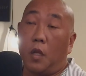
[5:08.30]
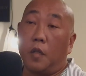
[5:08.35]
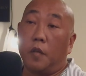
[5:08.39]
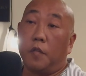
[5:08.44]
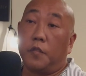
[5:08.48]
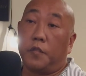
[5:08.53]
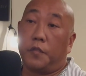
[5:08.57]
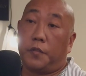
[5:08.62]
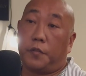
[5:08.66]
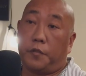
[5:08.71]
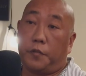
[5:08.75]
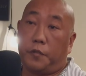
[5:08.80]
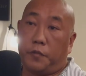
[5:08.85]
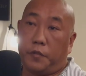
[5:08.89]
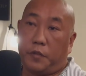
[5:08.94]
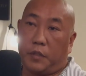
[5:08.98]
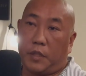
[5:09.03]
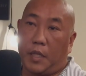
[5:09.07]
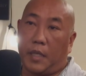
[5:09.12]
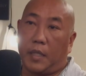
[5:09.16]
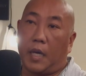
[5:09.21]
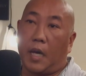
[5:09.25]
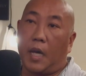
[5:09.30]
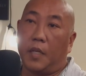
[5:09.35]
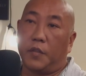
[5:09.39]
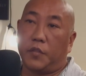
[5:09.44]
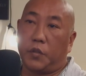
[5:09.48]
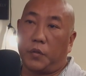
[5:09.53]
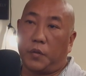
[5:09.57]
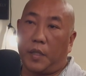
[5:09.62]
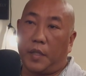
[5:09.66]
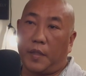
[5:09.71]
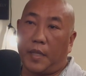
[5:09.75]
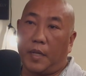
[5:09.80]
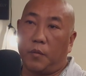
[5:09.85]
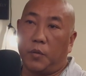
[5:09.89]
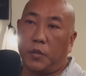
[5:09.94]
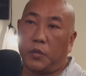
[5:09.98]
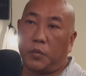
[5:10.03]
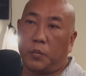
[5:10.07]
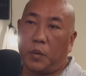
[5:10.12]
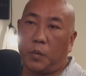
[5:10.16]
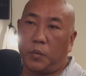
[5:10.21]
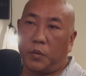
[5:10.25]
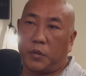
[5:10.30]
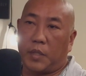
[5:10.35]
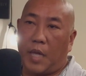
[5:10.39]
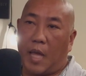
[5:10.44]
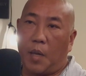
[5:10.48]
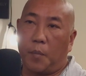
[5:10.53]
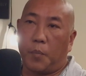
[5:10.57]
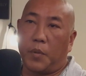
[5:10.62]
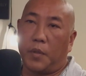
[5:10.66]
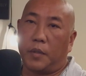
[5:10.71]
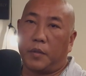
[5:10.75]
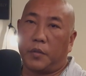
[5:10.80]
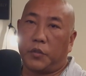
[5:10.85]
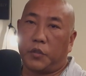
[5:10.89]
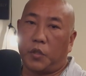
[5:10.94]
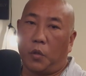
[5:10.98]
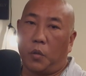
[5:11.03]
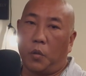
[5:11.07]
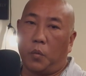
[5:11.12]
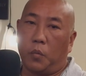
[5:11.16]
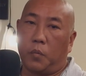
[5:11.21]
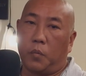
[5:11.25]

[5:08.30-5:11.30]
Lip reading: of Saigon. So yeah, that was what was happening. So